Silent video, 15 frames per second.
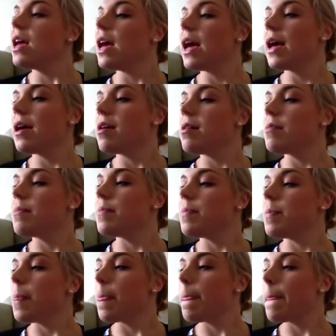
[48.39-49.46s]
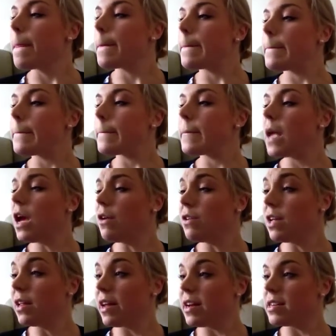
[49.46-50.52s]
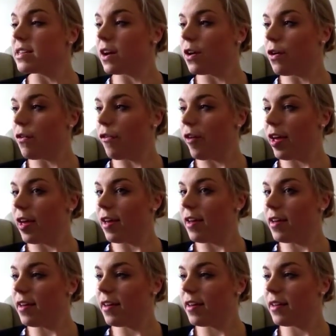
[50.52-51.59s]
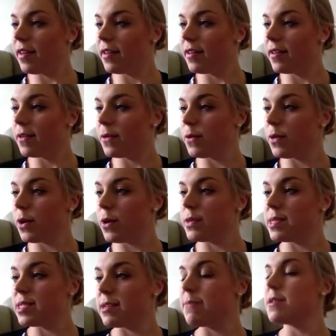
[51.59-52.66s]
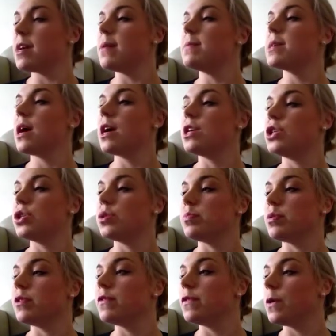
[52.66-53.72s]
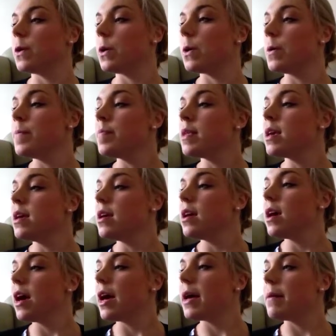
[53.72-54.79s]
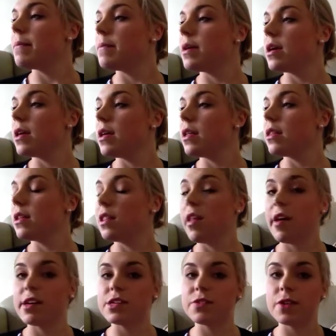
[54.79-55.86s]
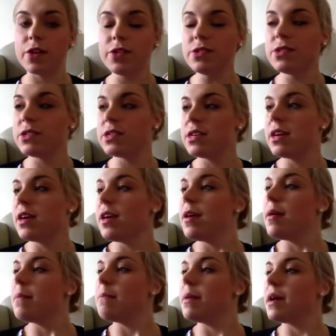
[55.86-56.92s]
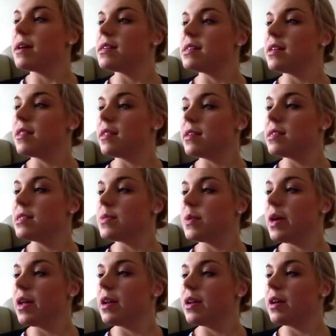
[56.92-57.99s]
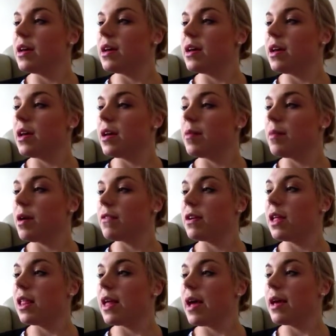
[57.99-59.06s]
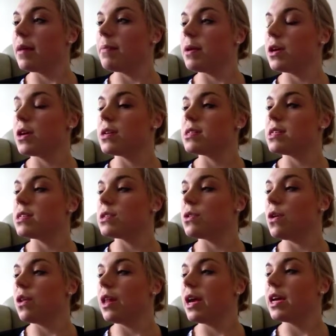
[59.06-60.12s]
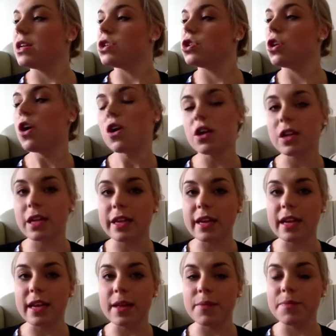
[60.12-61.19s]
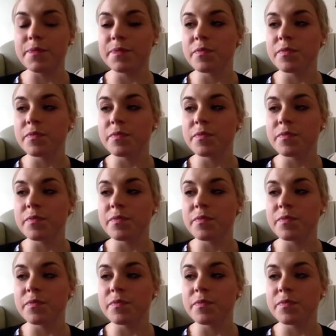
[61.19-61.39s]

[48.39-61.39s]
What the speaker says: I really like dark coffee, although sometimes I do prefer the lighter roasts, but this one I really like because it's got like a chocolatey